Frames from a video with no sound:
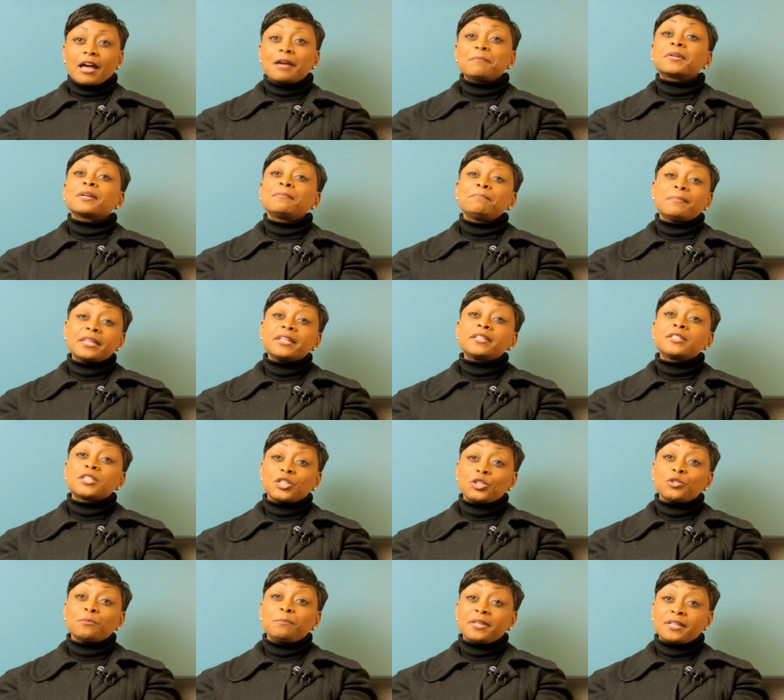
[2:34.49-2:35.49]
I'm committed to
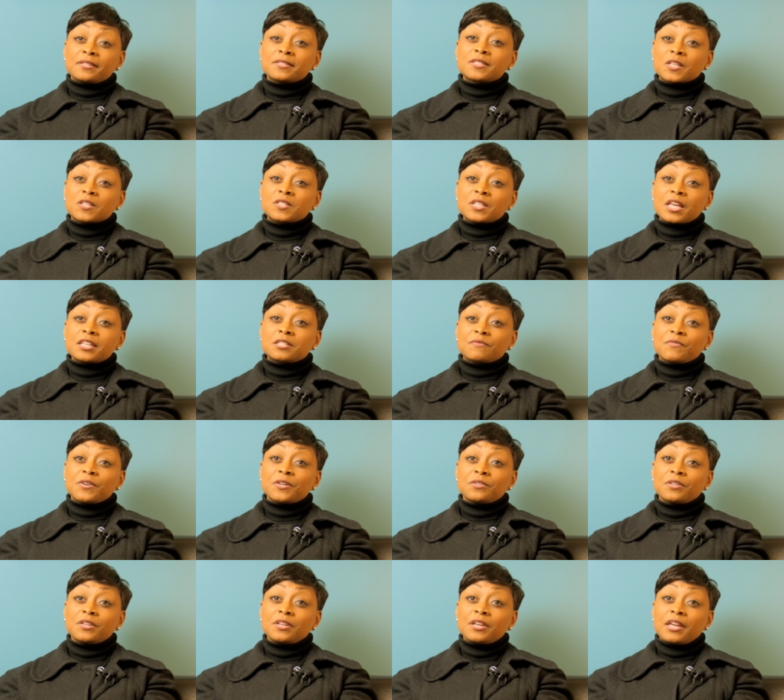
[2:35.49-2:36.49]
you being
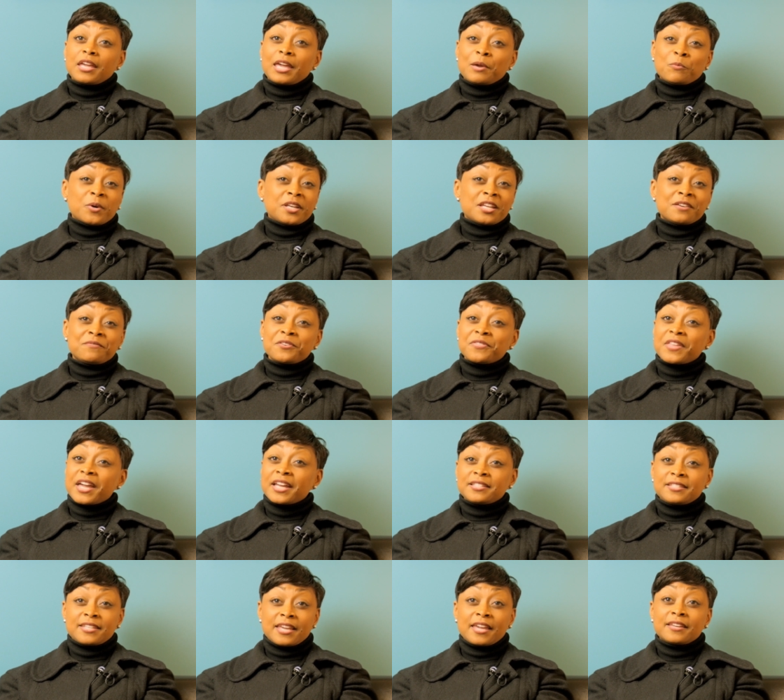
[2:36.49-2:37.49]
successful, and whatever
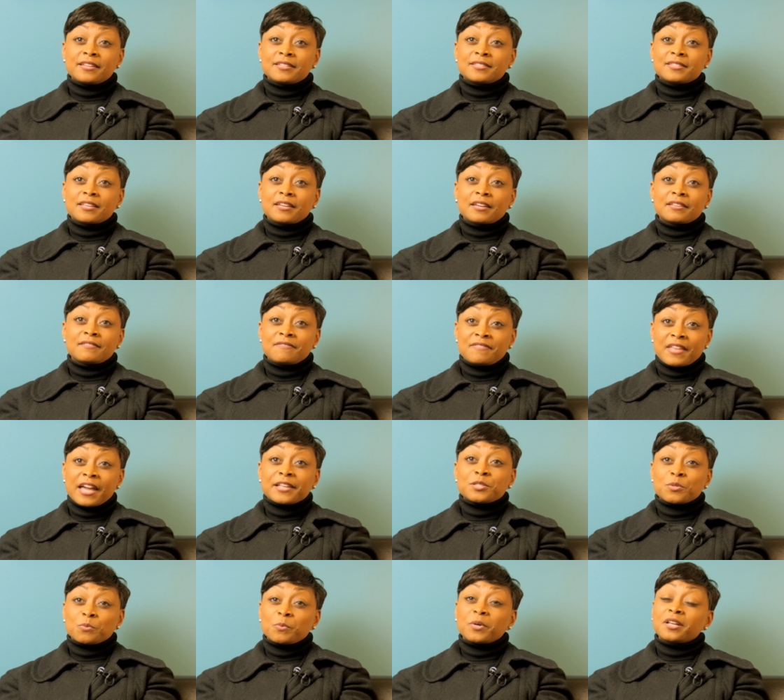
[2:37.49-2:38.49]
that takes,
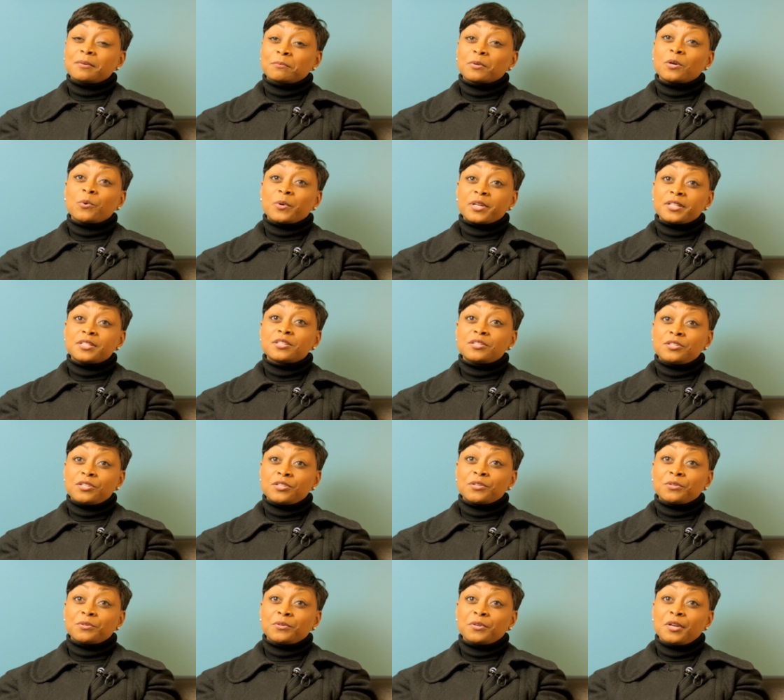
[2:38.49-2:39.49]
that's what I'm going to
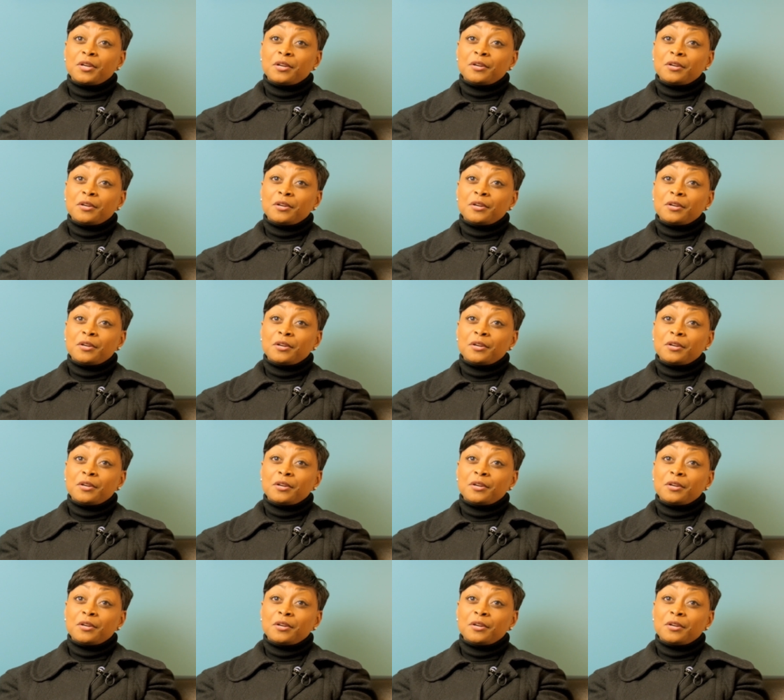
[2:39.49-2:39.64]
do